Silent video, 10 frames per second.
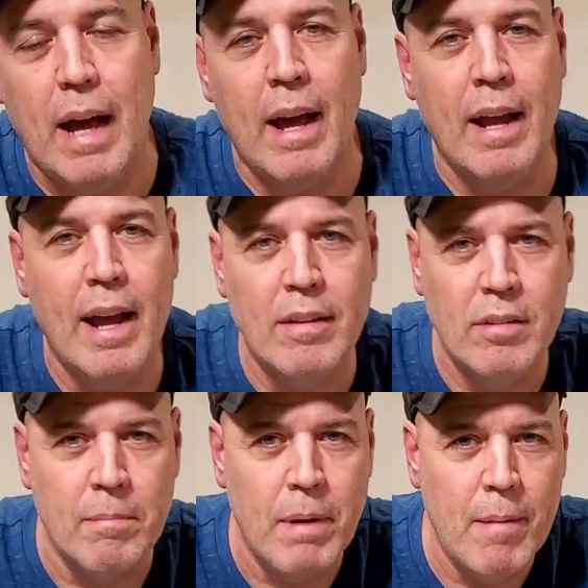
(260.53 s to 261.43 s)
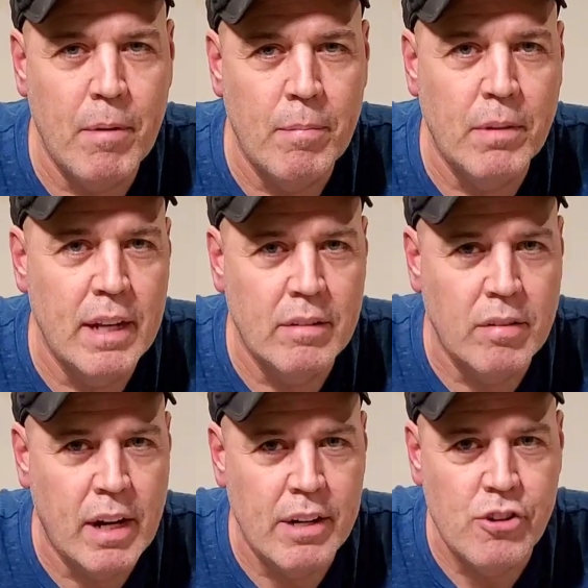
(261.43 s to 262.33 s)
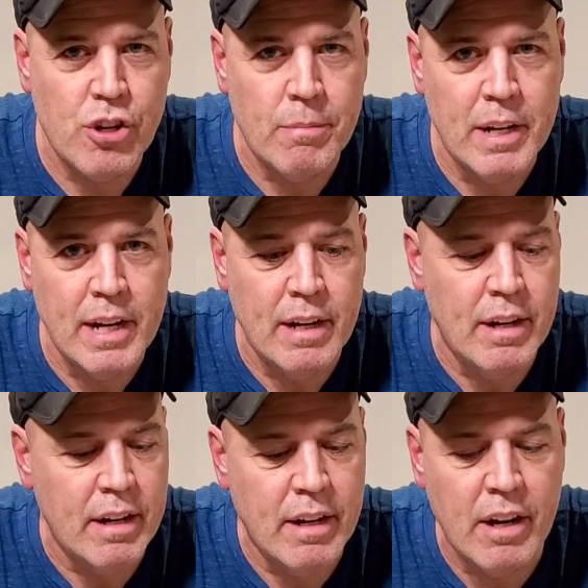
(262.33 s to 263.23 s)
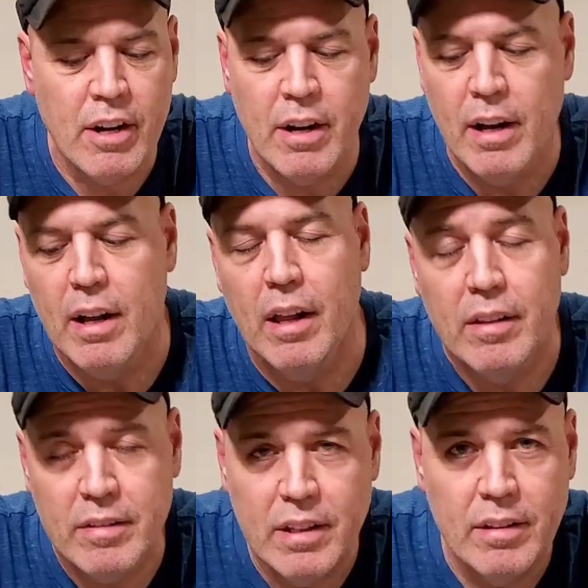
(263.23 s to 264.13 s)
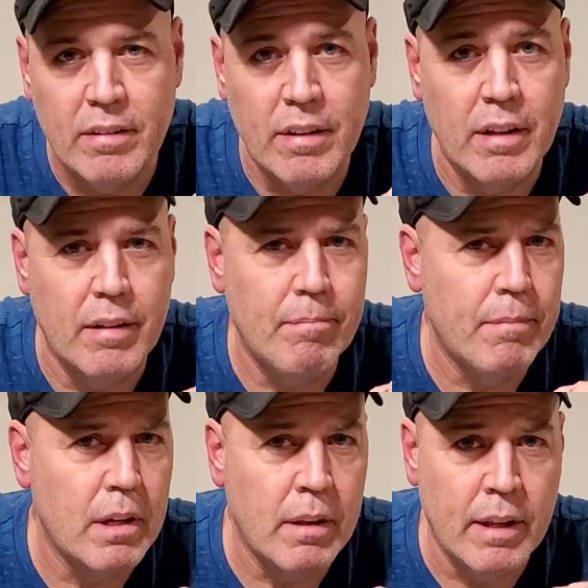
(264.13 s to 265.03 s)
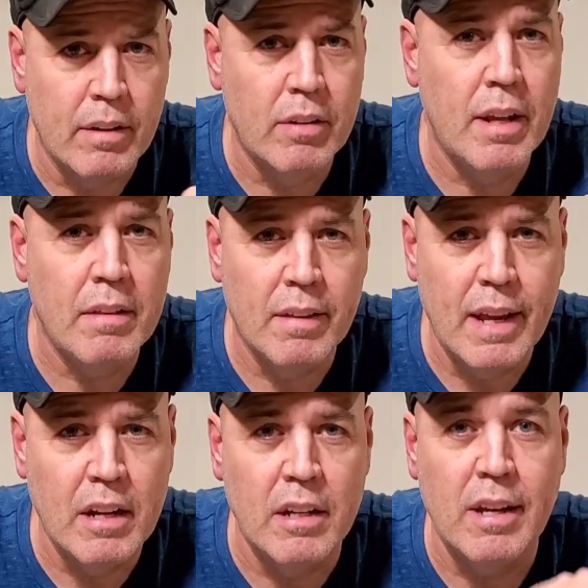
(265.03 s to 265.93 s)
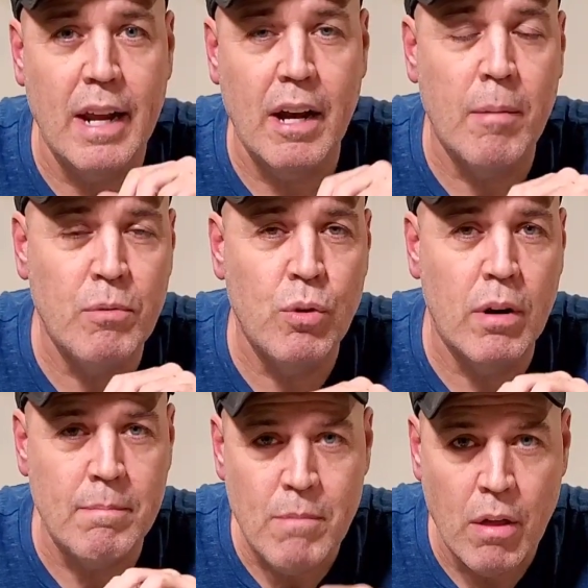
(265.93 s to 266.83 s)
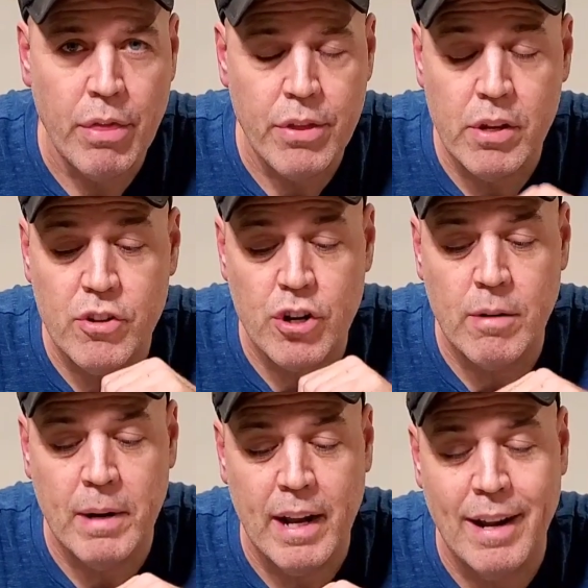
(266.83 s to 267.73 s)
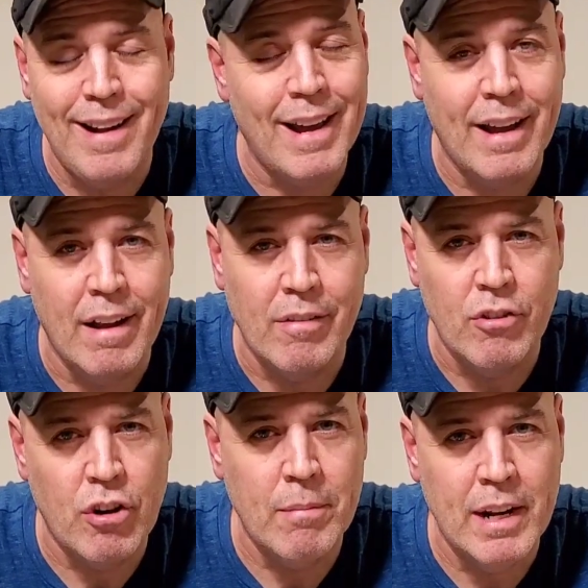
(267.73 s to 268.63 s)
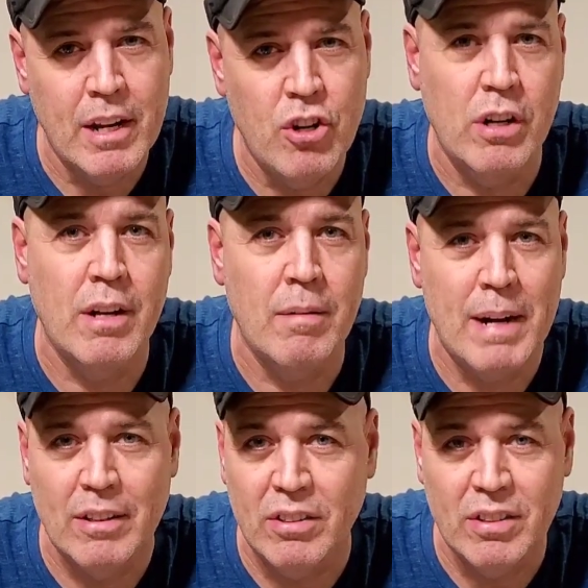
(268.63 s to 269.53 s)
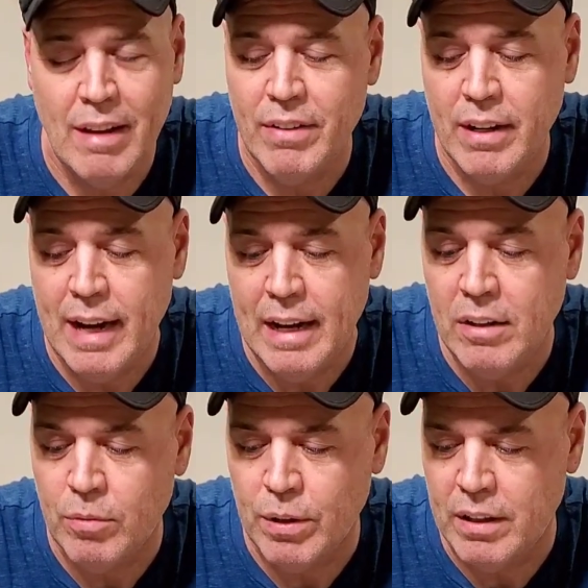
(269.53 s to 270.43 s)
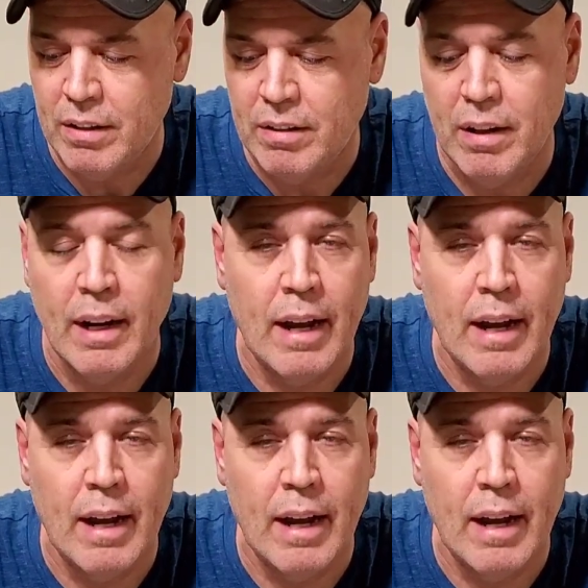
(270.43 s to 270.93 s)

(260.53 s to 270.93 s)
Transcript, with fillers: I had some pepper plants that I germinated in here, seeds that that said that they could take up to a month to germinate. I got germination in about seven days with this thing.